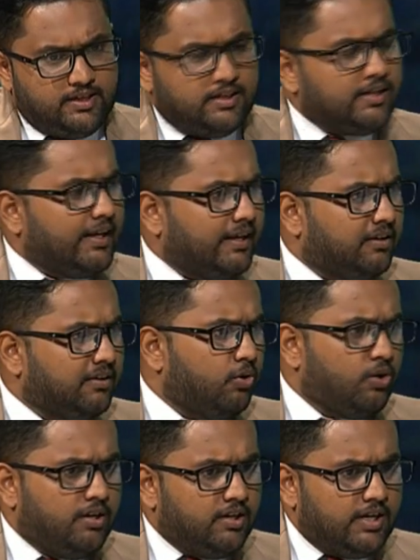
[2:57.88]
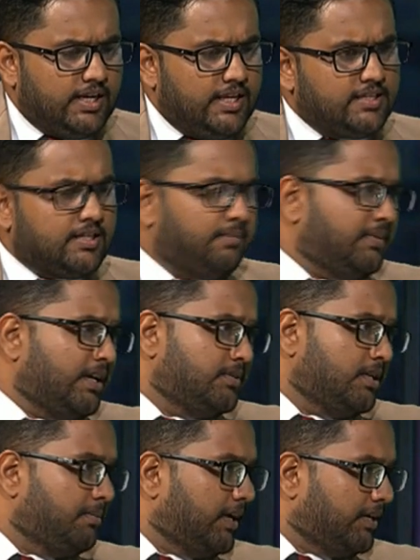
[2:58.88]
like ordinarily sometimes
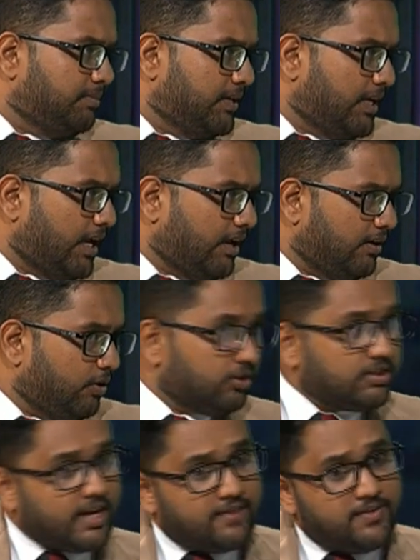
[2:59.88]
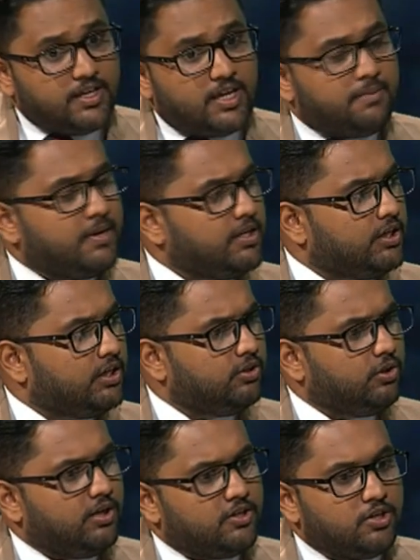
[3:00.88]
they might be not having a medical
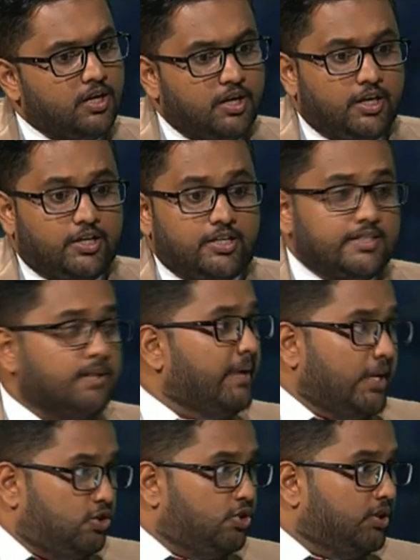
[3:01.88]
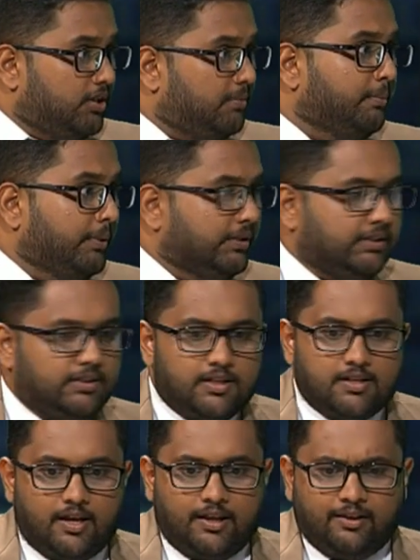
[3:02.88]
knowledge, it is a major
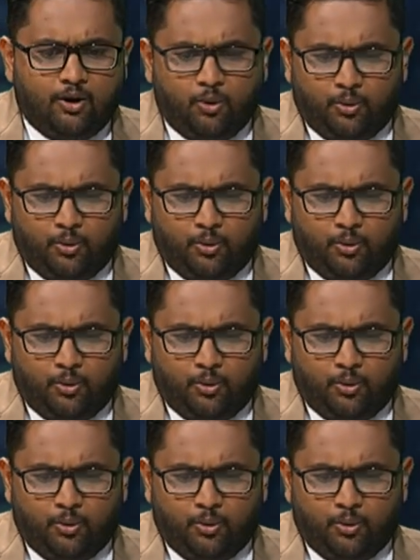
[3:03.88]
burn. No,